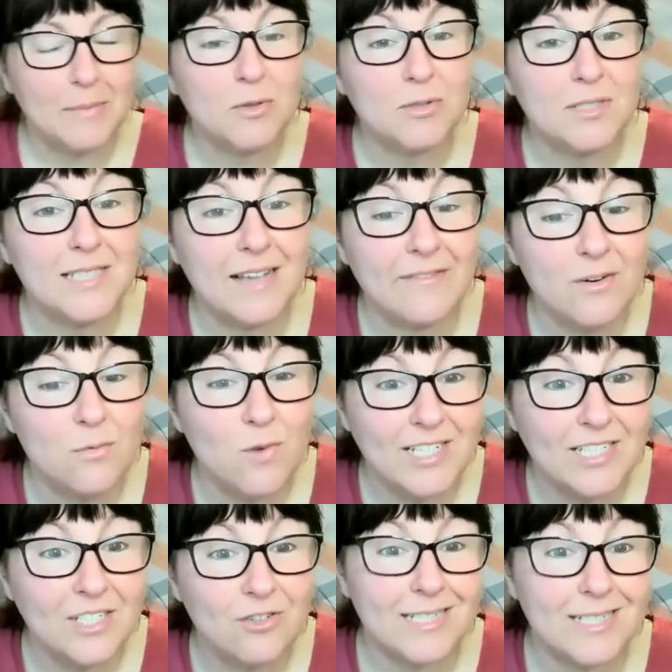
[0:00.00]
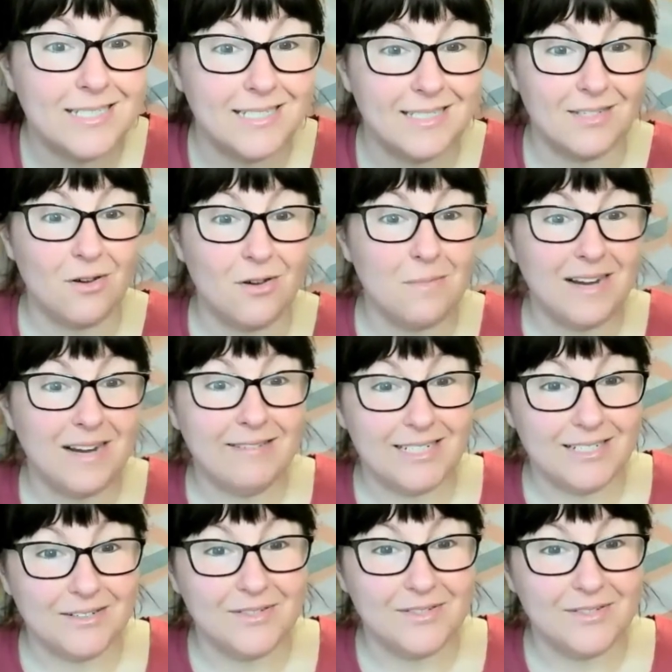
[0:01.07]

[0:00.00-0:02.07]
I bought 7 wedding dresses. I got married.